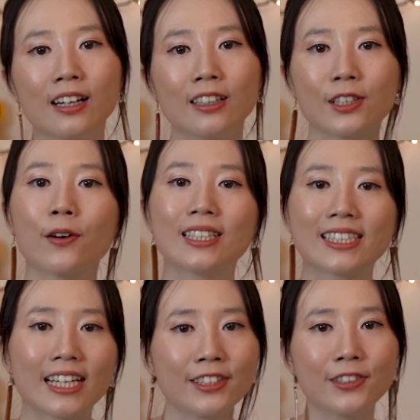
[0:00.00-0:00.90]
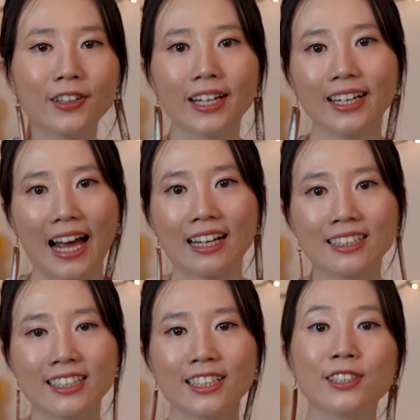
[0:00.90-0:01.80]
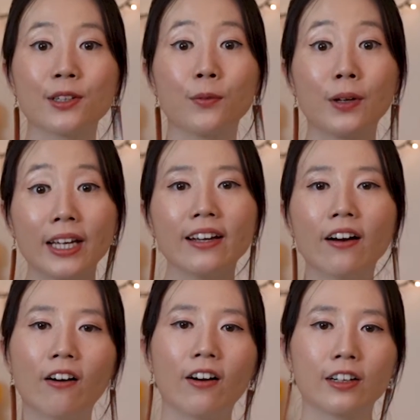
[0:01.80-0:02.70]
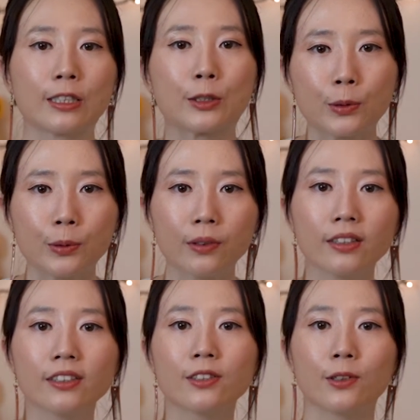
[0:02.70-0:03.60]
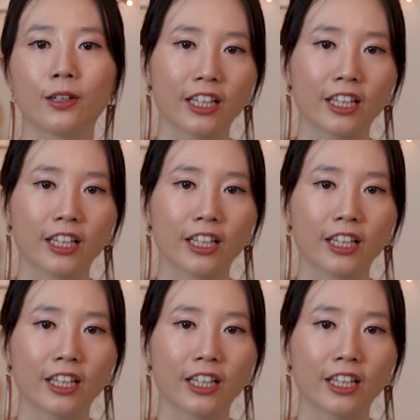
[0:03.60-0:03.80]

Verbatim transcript: So in sensory analysis, we are the tools or